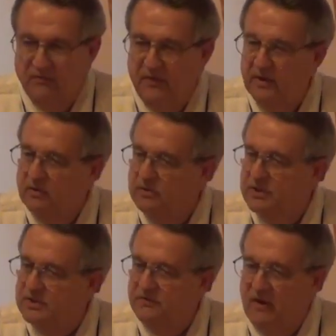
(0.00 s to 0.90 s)
Fields
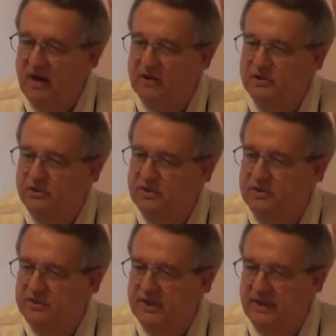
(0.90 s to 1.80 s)
as far as you can
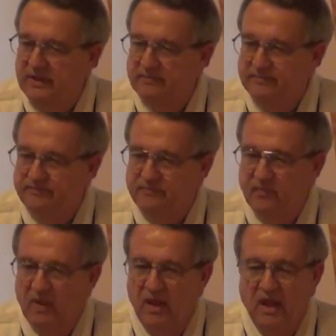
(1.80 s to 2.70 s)
see.
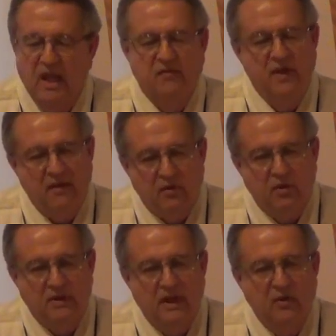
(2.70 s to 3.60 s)
Have you ever
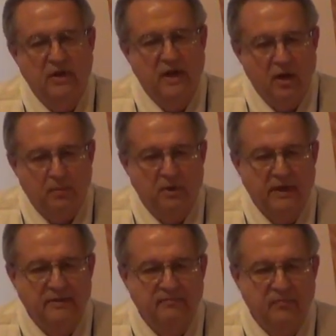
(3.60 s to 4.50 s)
looked out an
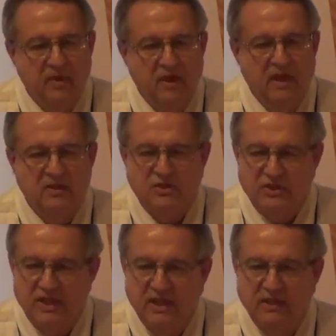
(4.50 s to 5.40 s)
airplane and
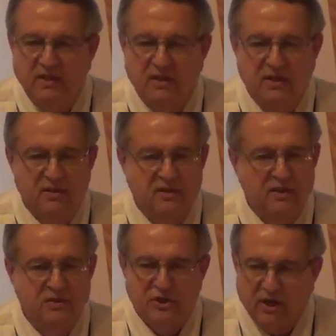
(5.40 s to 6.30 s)
seen
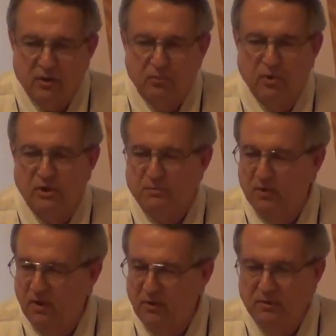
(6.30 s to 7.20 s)
the checkerboards
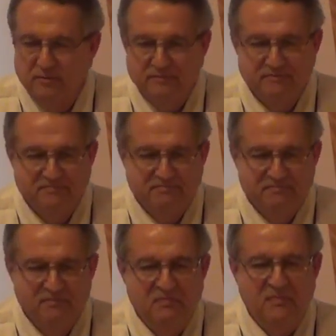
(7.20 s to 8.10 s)
below?
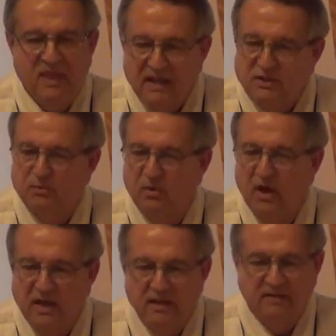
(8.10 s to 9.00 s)
That's where
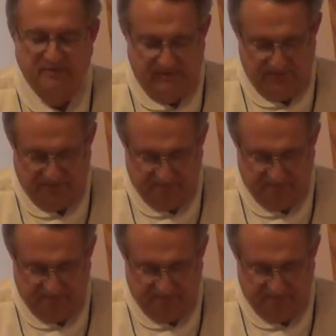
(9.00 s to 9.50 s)
I lived.